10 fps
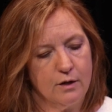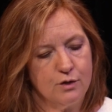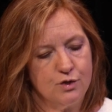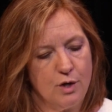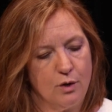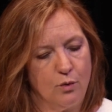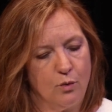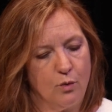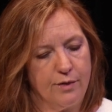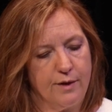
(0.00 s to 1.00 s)

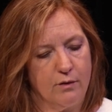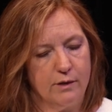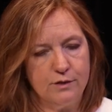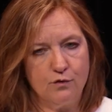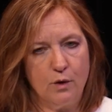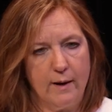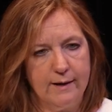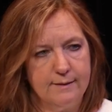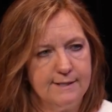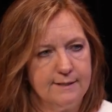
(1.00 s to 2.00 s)
So there is
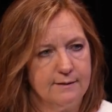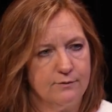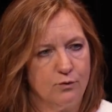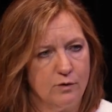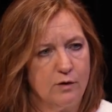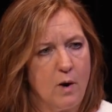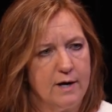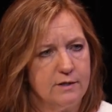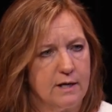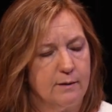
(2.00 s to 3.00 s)

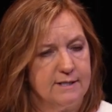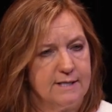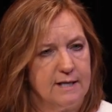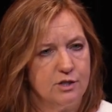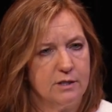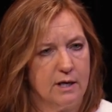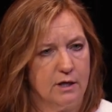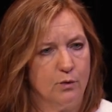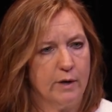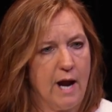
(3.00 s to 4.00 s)
required documentation that
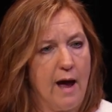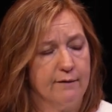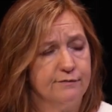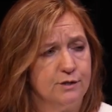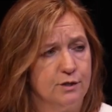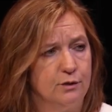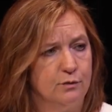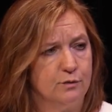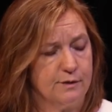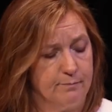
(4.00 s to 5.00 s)
you would have
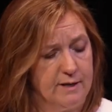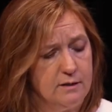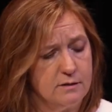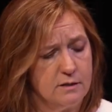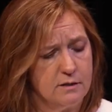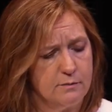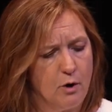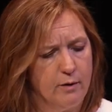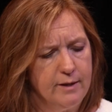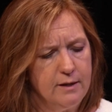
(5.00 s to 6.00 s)
to submit to the
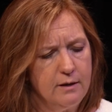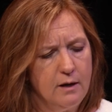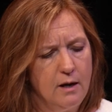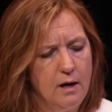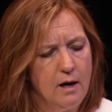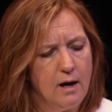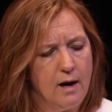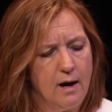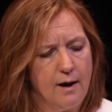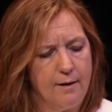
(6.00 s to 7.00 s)
department.
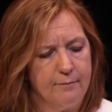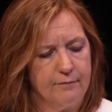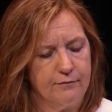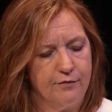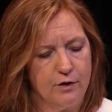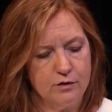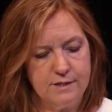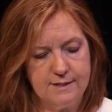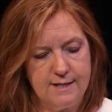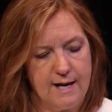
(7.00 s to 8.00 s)

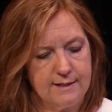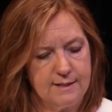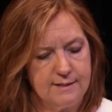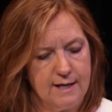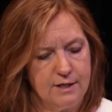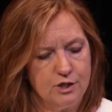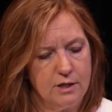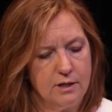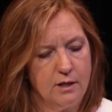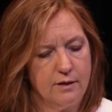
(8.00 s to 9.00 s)
First is an
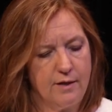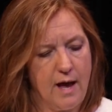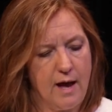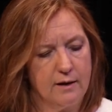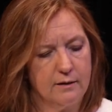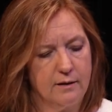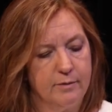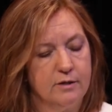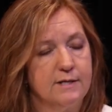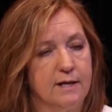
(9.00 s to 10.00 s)
attestation that the
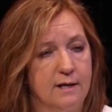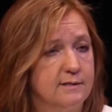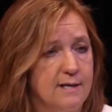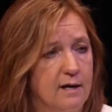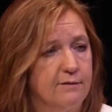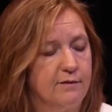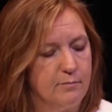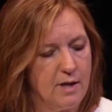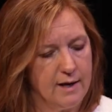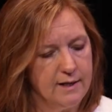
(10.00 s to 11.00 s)
building is out of
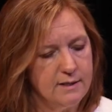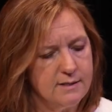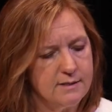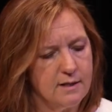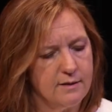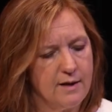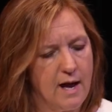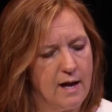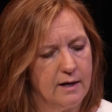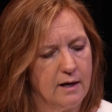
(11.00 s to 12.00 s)
compliance,
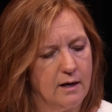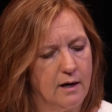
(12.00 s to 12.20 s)
that